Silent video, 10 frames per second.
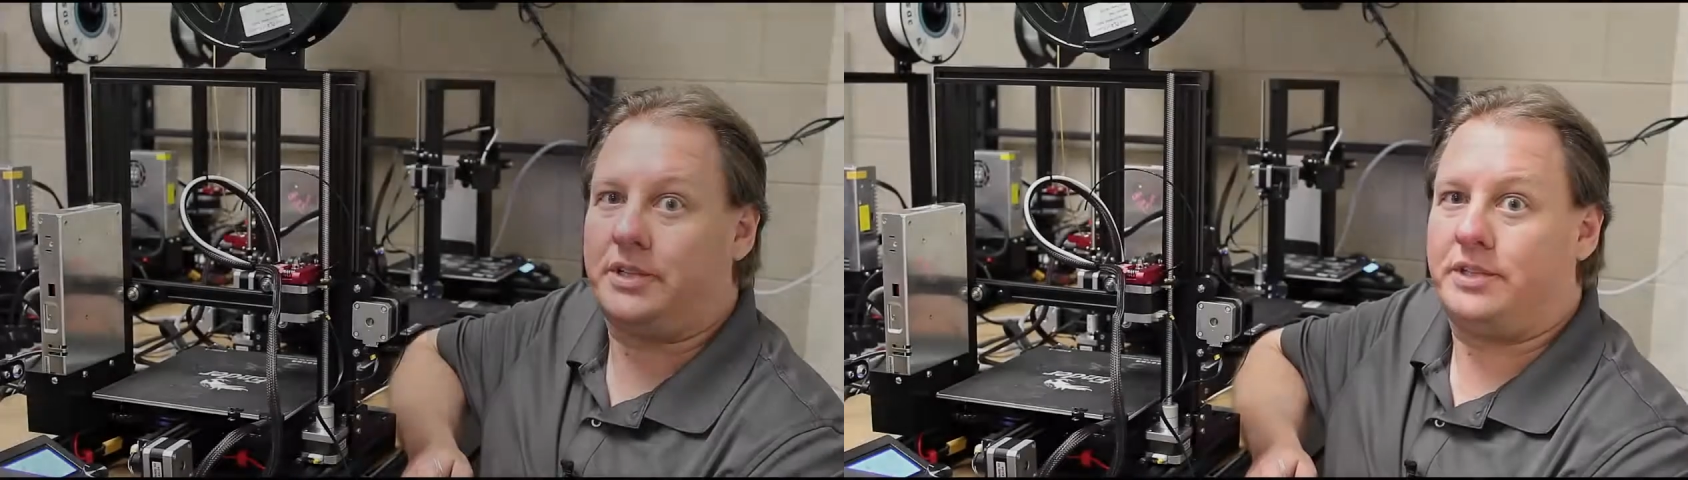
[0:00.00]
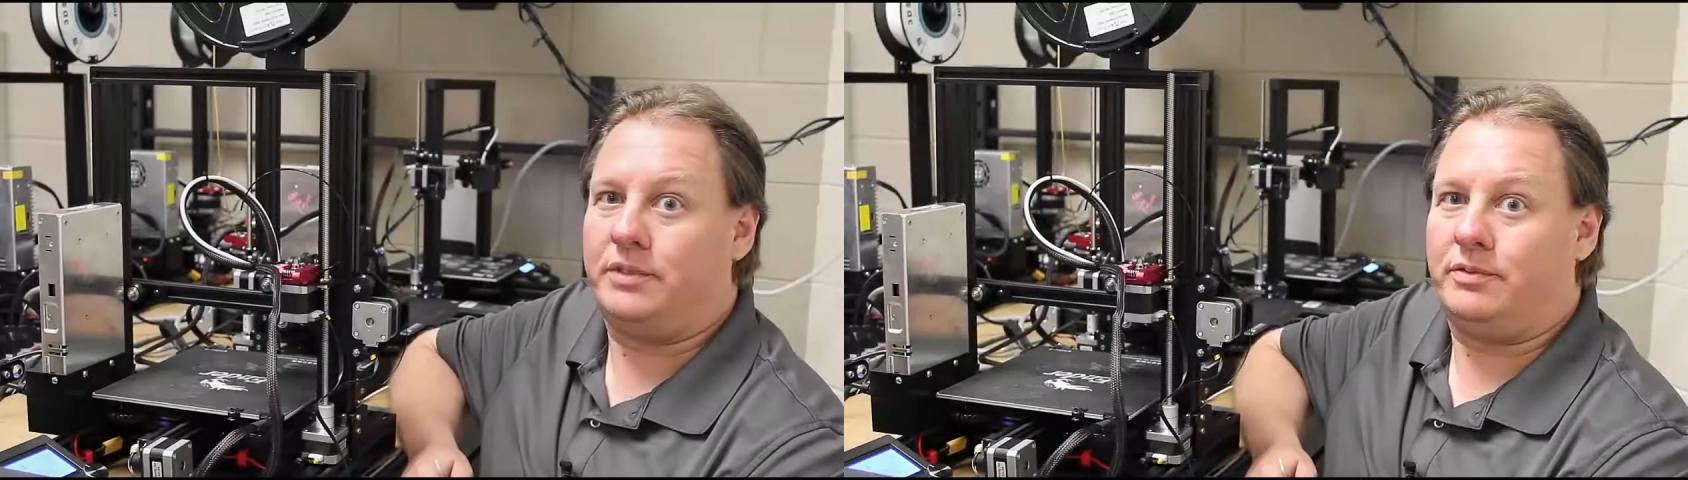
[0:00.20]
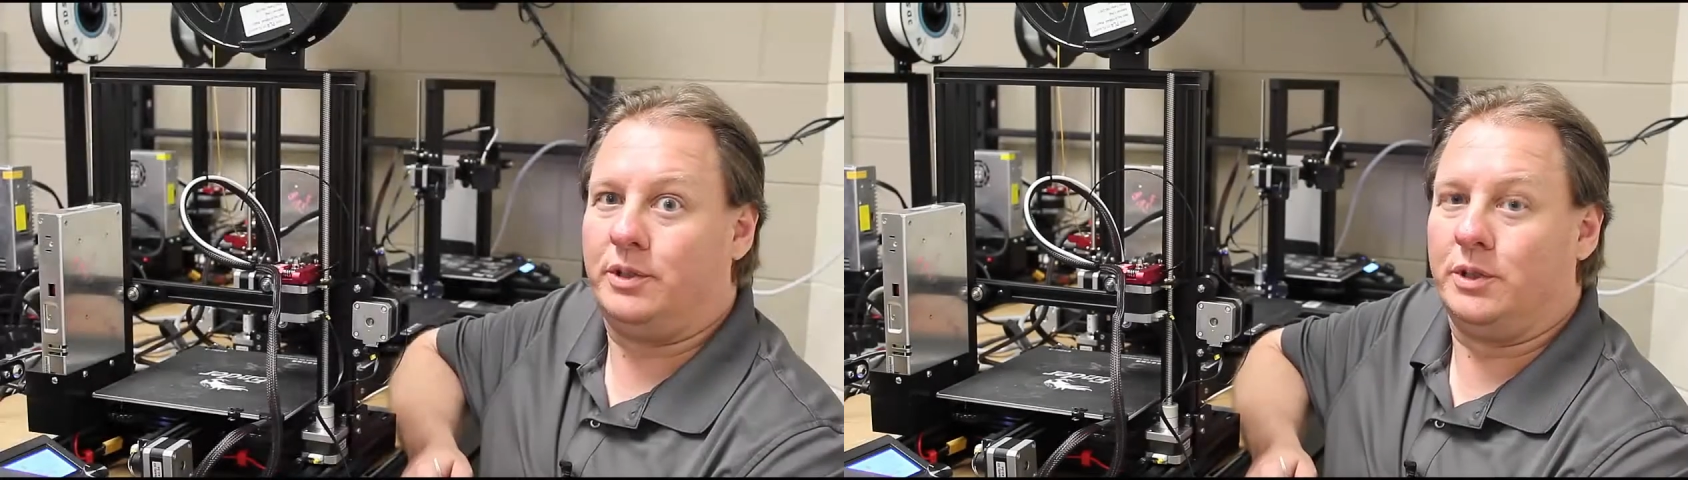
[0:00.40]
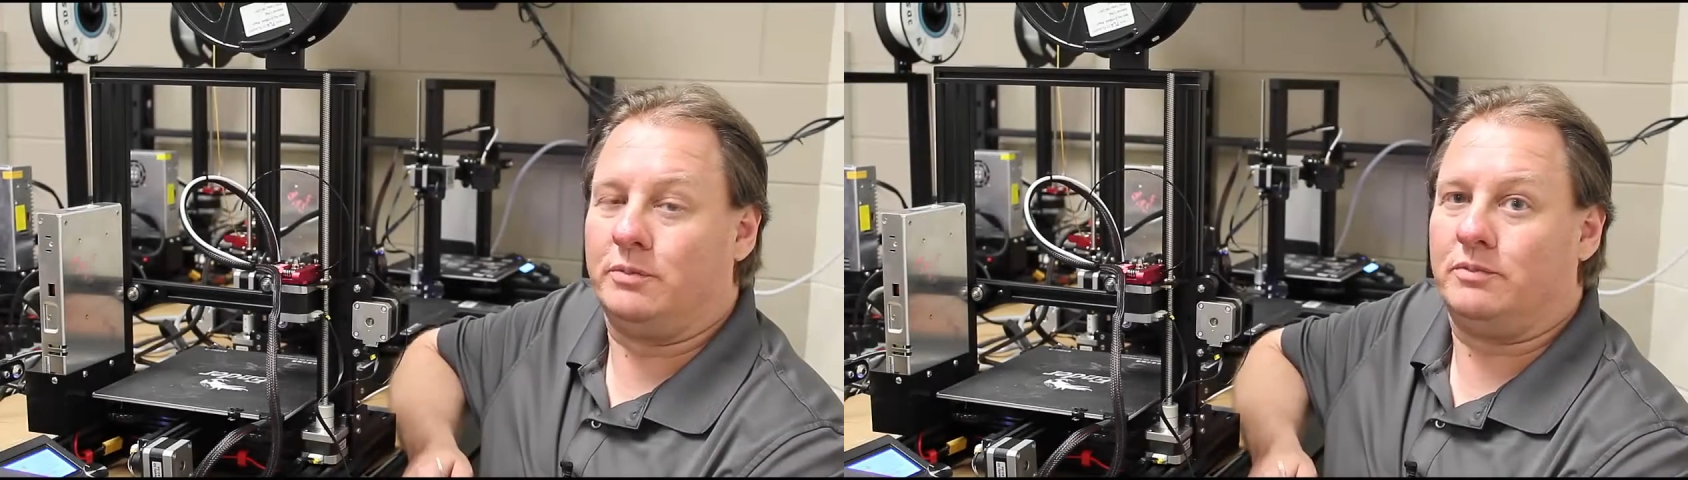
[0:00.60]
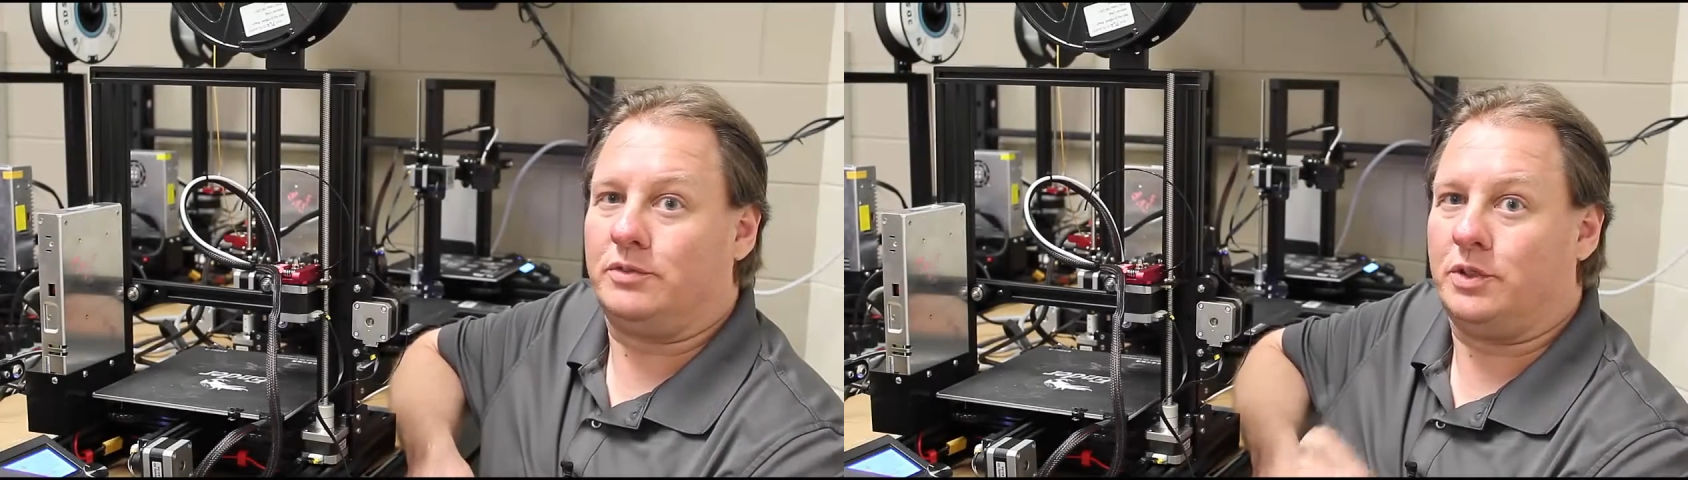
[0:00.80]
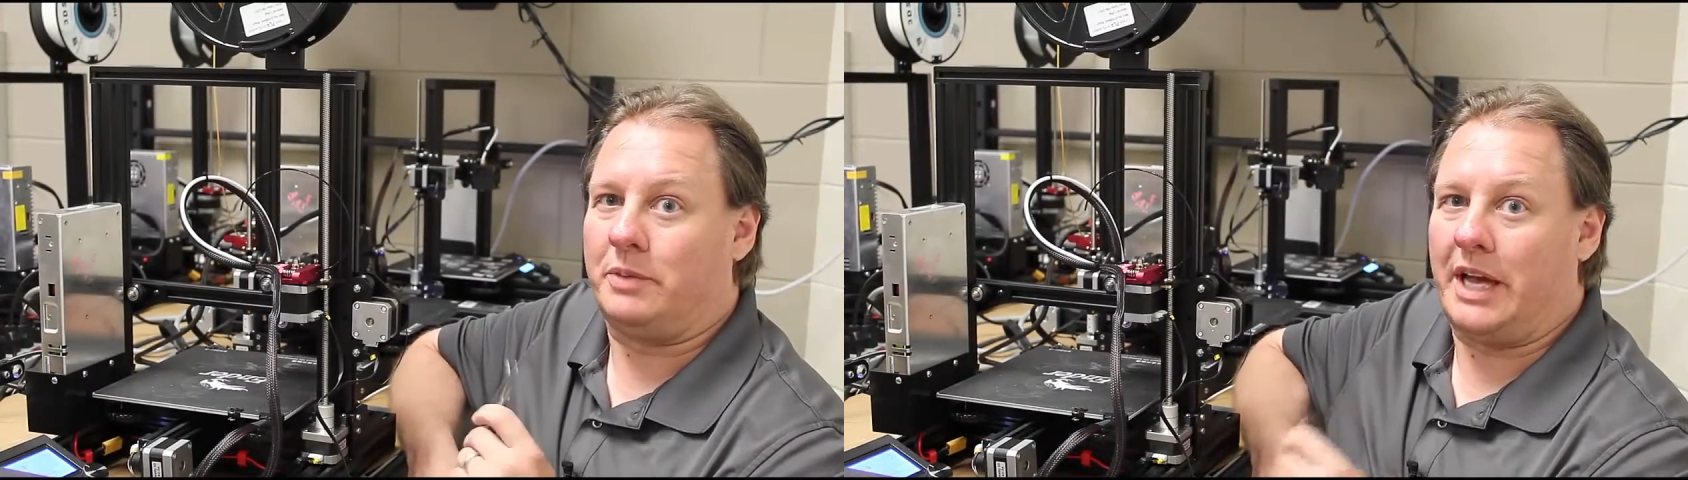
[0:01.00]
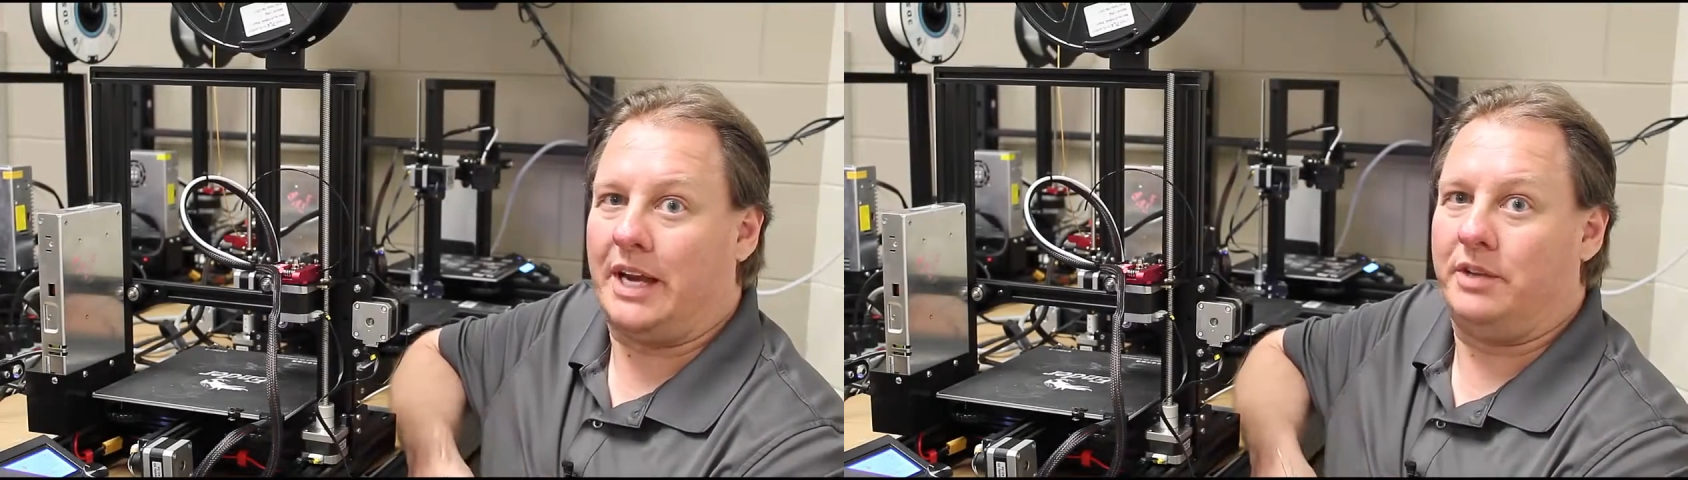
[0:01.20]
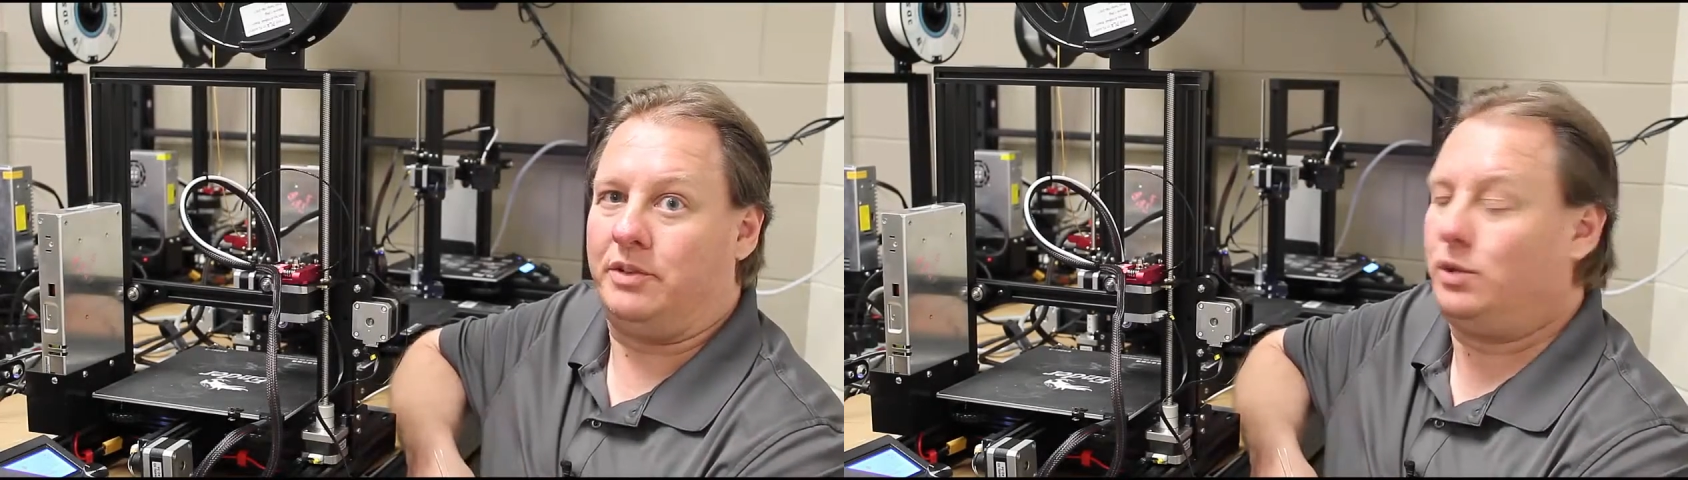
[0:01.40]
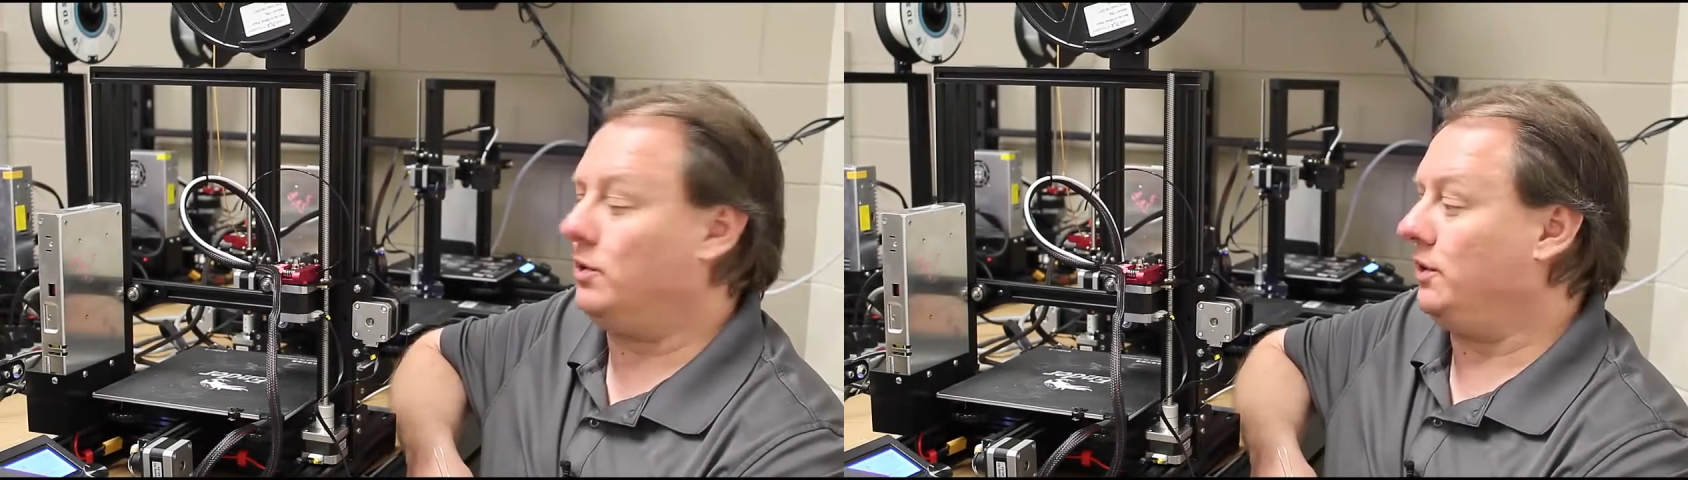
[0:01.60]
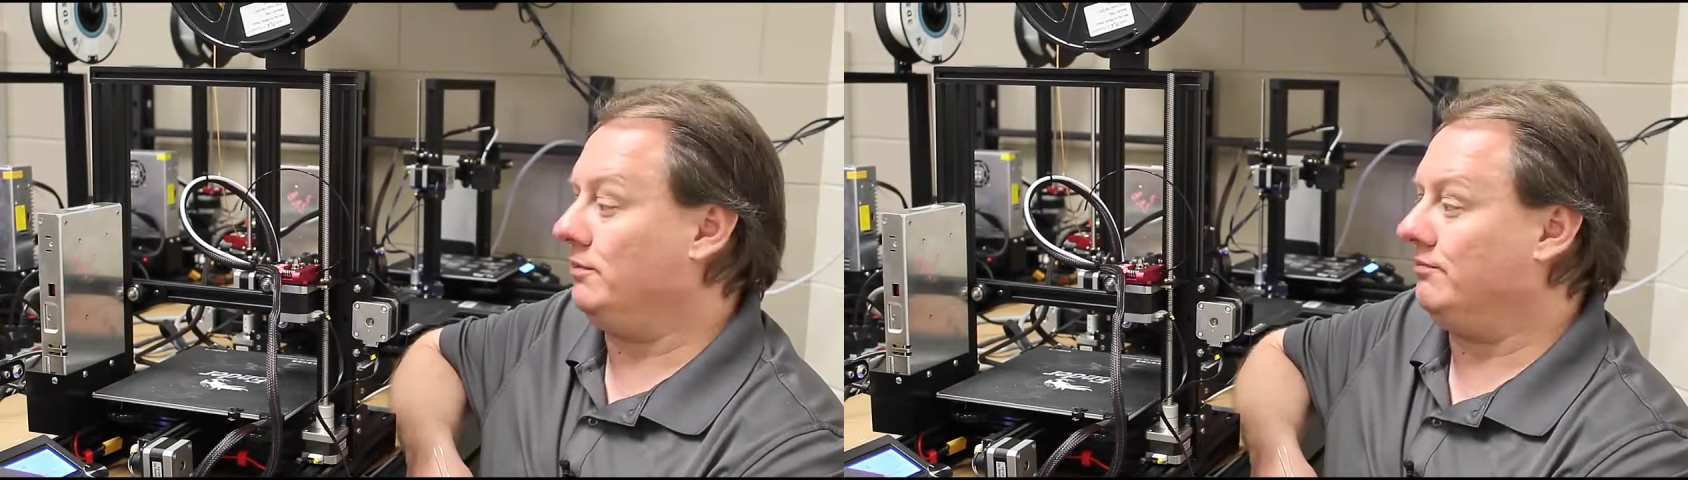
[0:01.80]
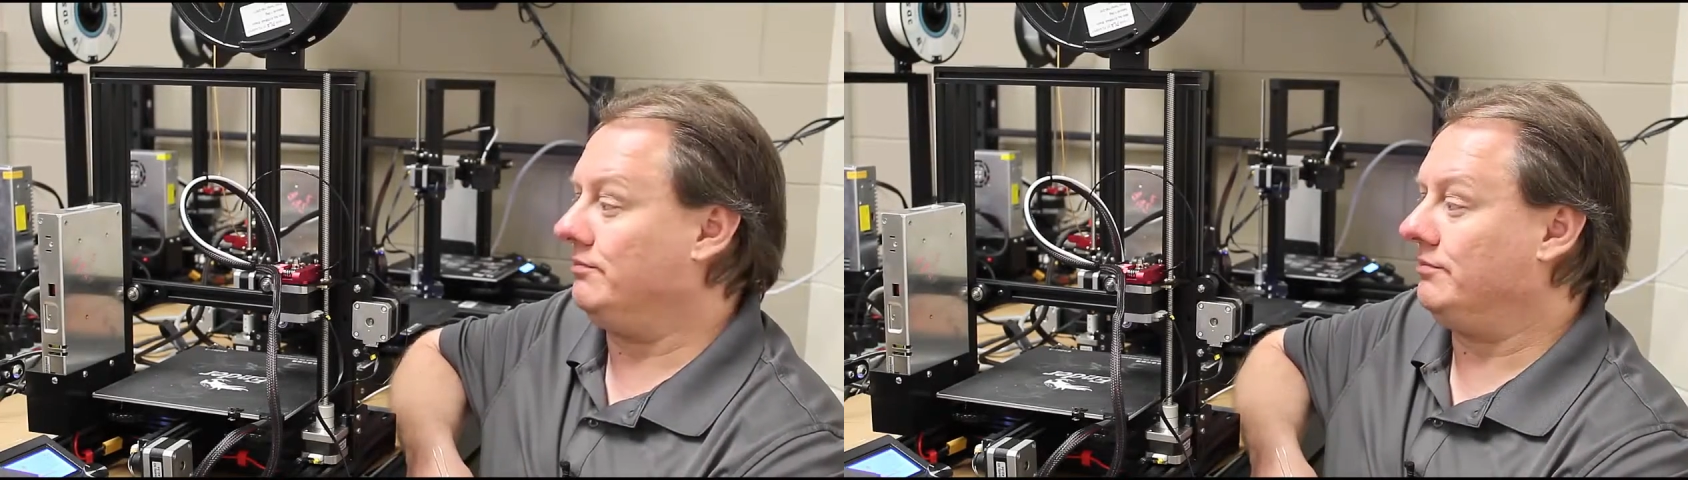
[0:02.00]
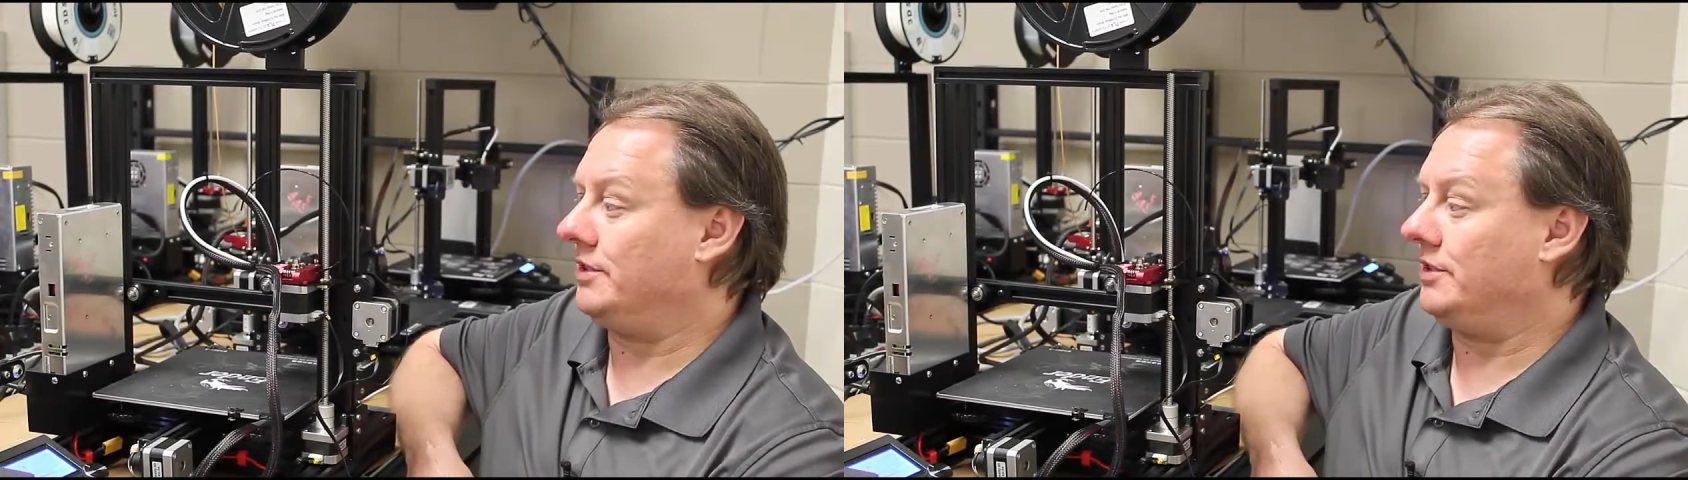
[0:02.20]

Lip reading: Justin Flugum from Additive Guru.